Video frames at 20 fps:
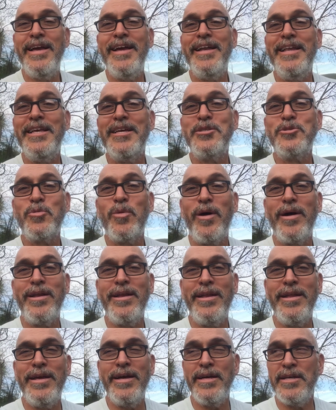it is what
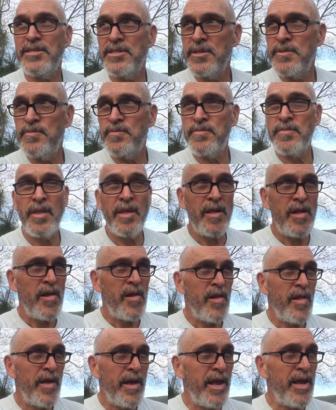it is.
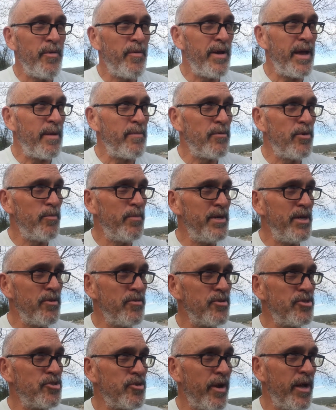Anyway, I'm gonna be
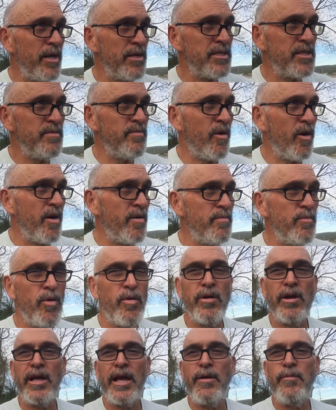on the trail tomorrow
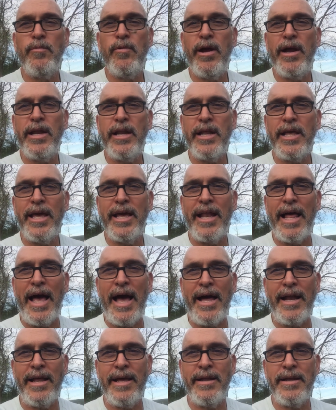morning. I'm ready to get
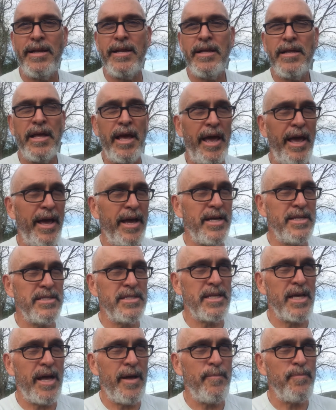at it. And
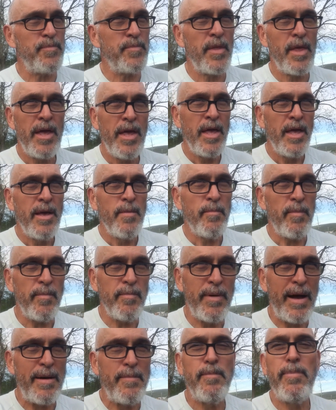but
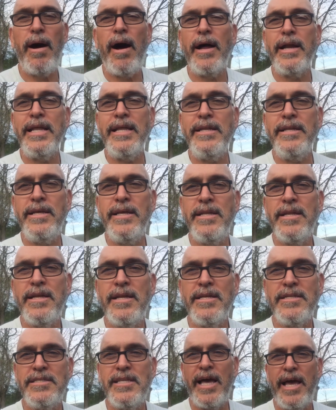my body
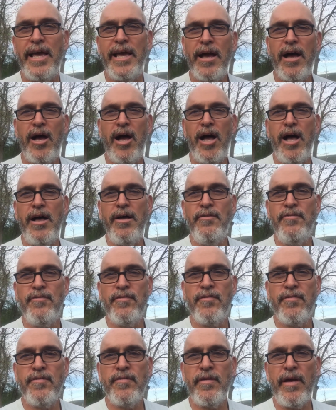needed a day off,
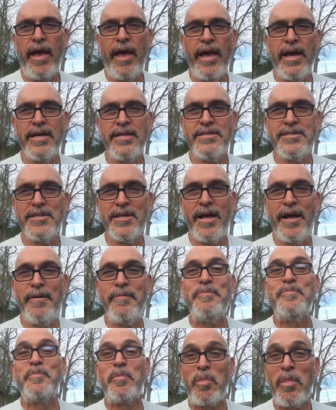and
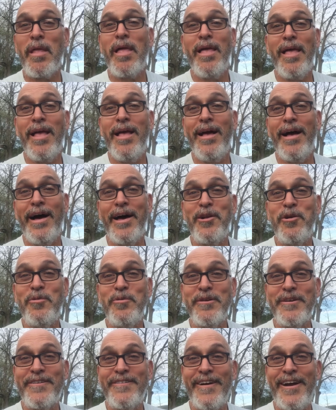I don't
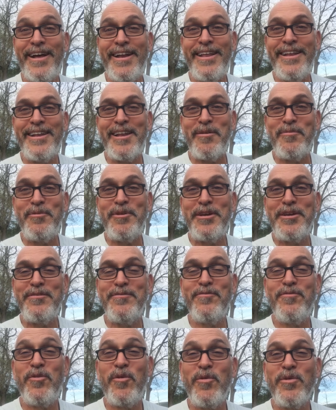regret it. And I'm
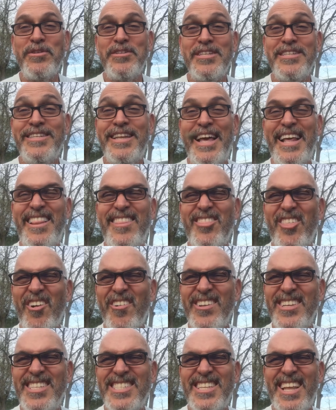looking forward to day
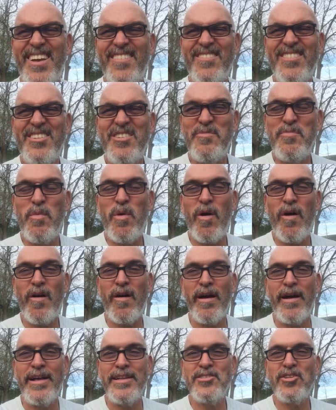37
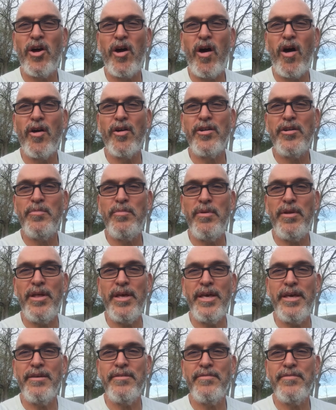tomorrow. It's hard to
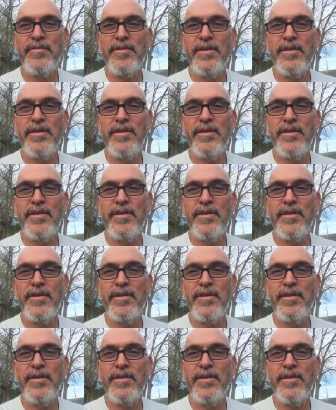believe.